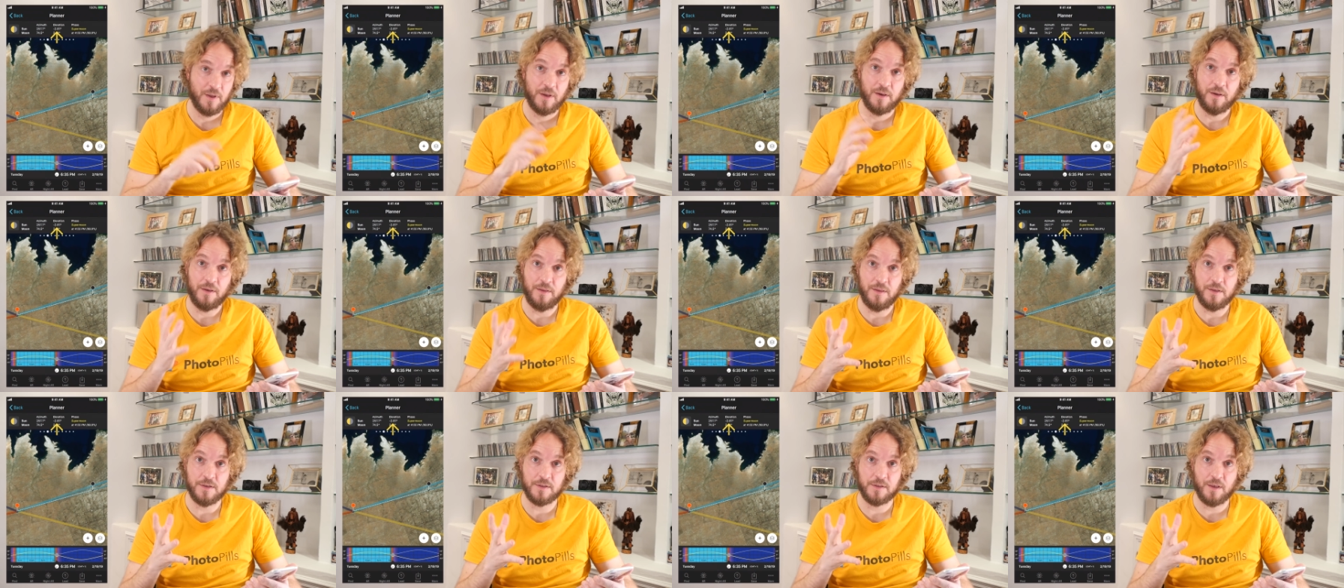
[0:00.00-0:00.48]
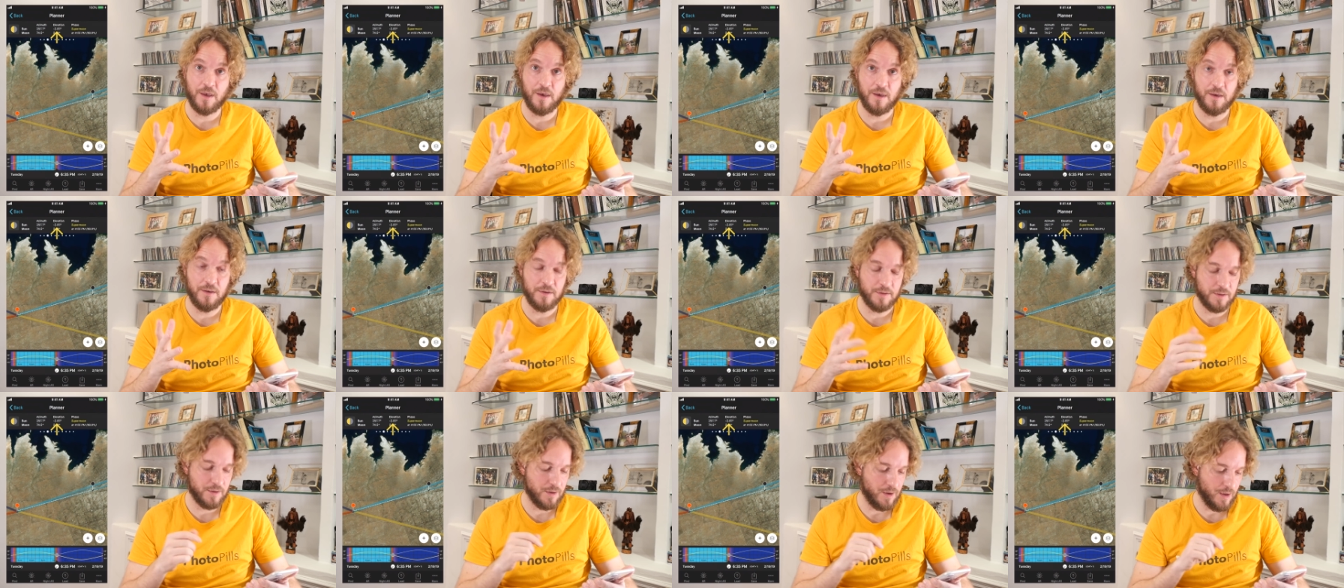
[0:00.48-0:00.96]
In this
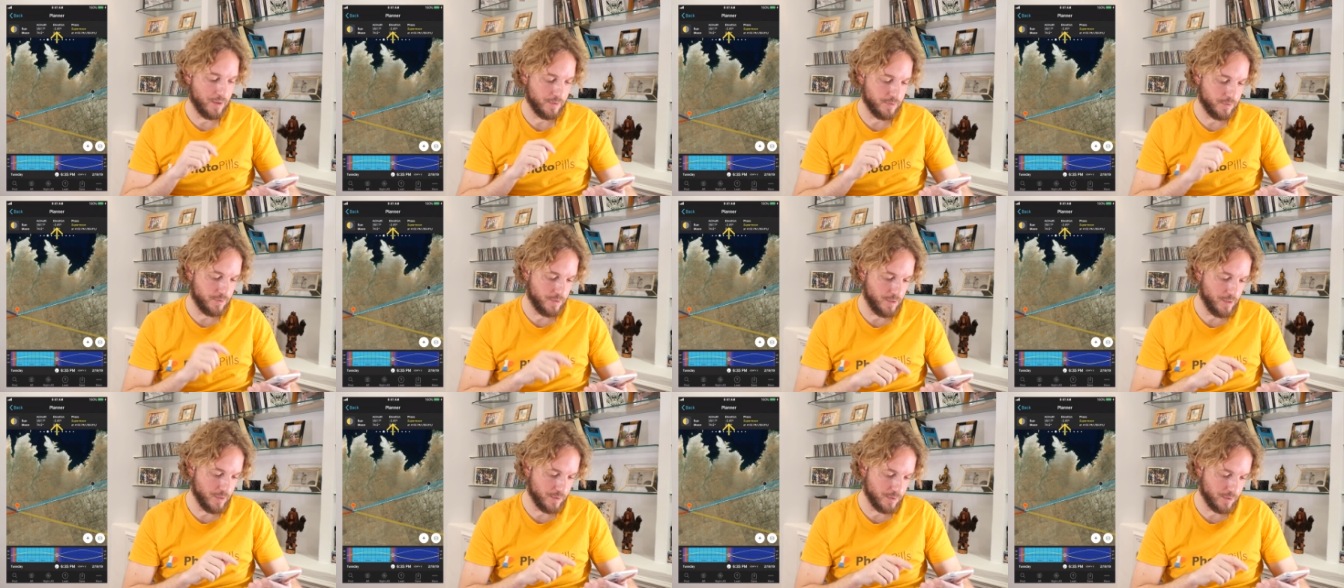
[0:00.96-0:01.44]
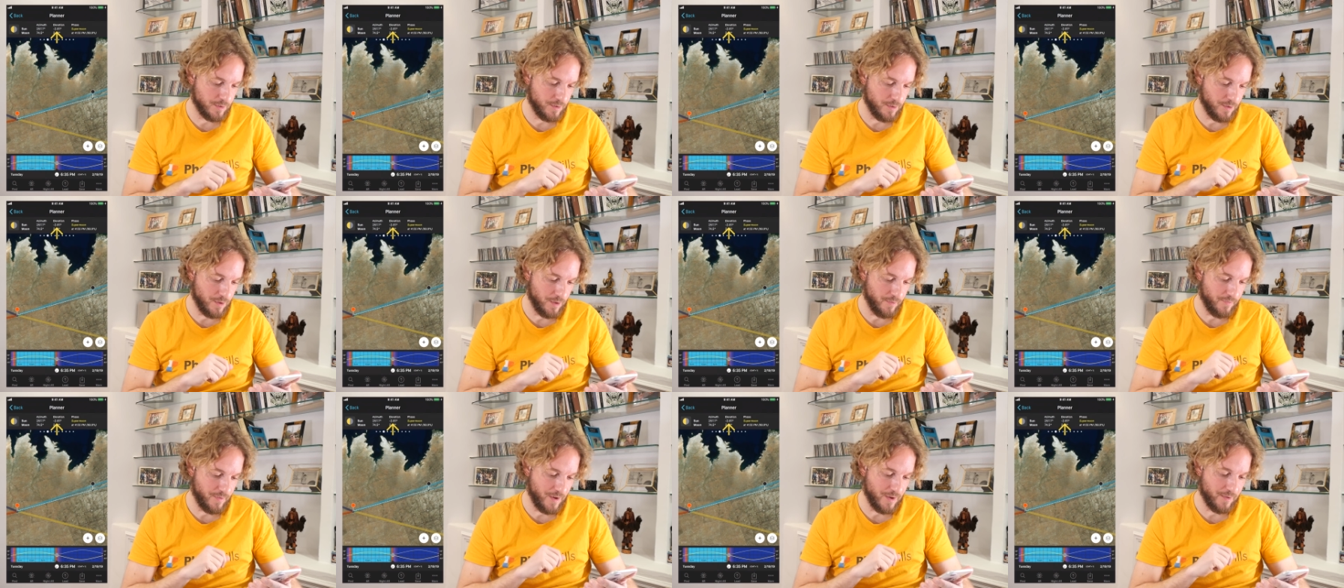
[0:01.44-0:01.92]
case, at six
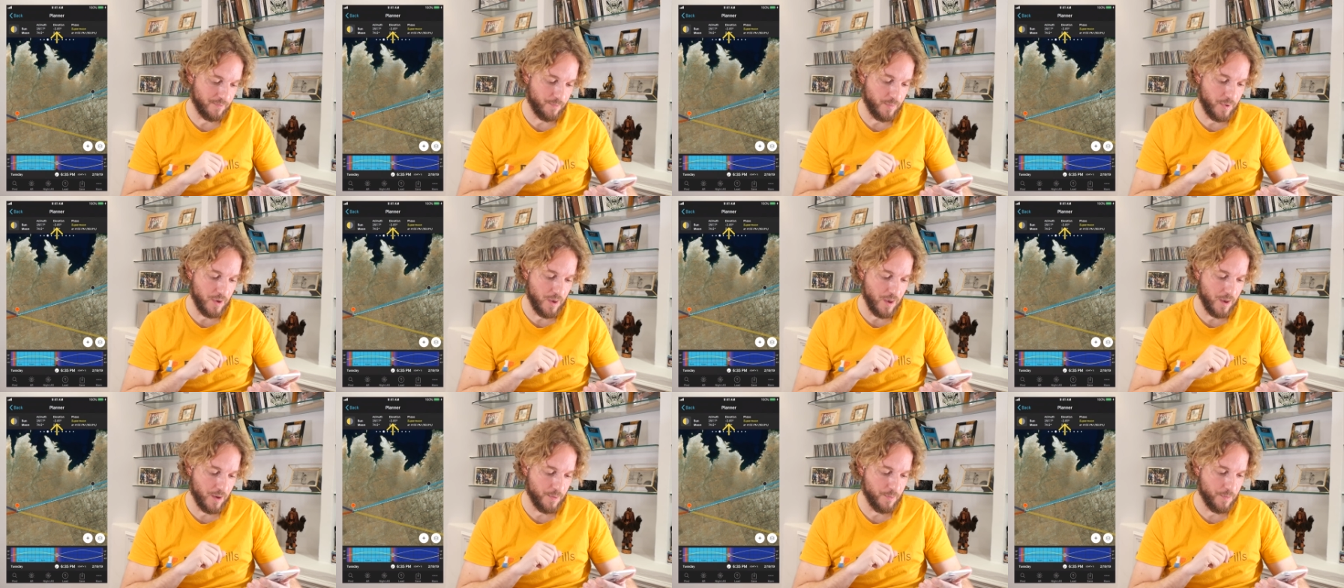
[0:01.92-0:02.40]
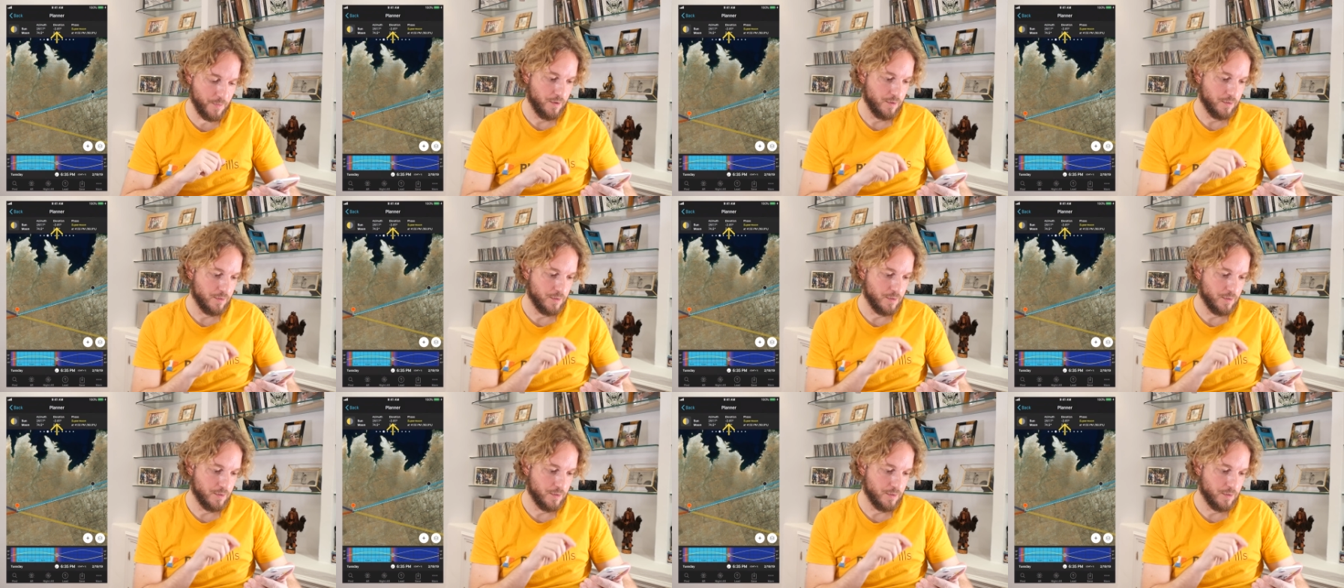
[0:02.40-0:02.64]
thirty-five p m,